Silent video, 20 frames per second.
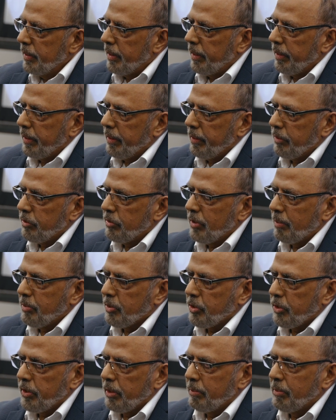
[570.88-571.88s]

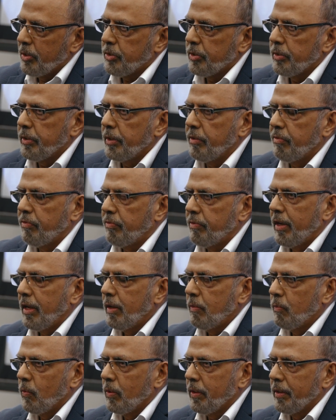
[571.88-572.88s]
cybersecurity maturity
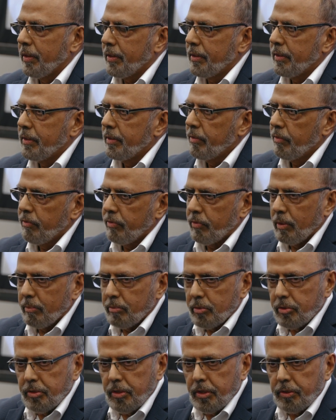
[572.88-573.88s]
framework
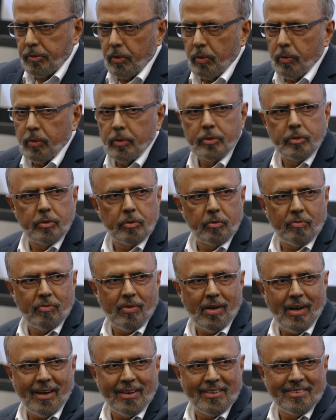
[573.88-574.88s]
from 0 to
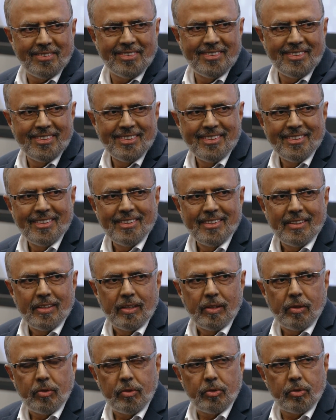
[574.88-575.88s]
5.
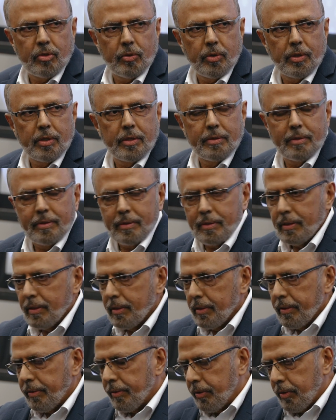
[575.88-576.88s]
So you can
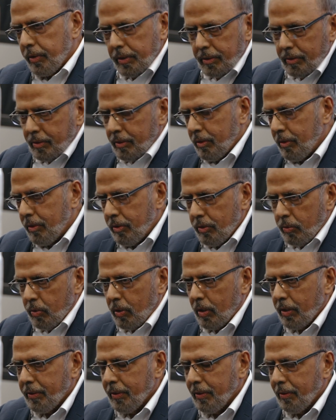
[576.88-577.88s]
do
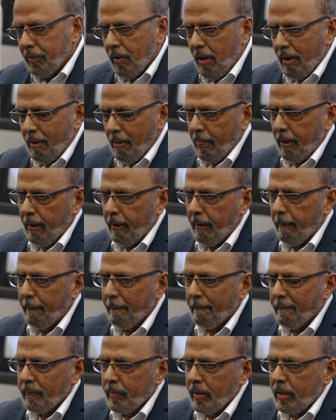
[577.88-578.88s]
all your
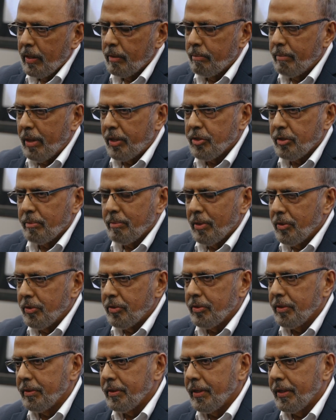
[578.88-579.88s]

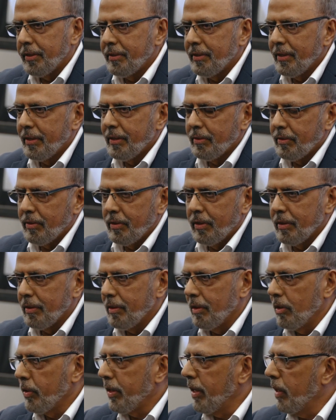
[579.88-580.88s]
measurements and then
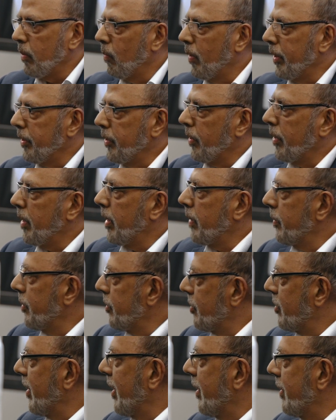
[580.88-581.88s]
look at what your current
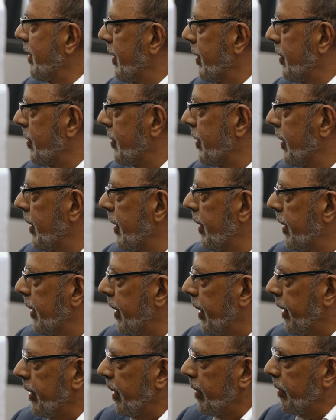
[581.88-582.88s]
state is,
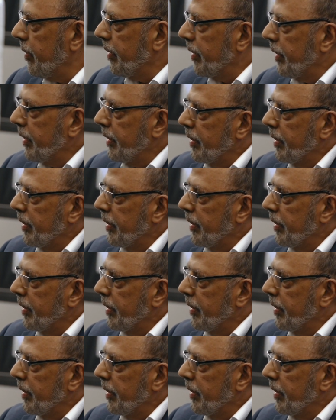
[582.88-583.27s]
and